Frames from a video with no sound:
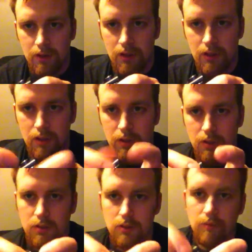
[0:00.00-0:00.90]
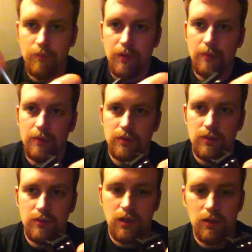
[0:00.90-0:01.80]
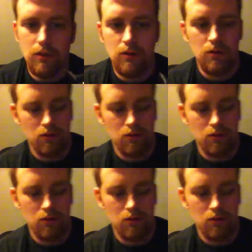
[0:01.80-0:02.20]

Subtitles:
and pop out the striker.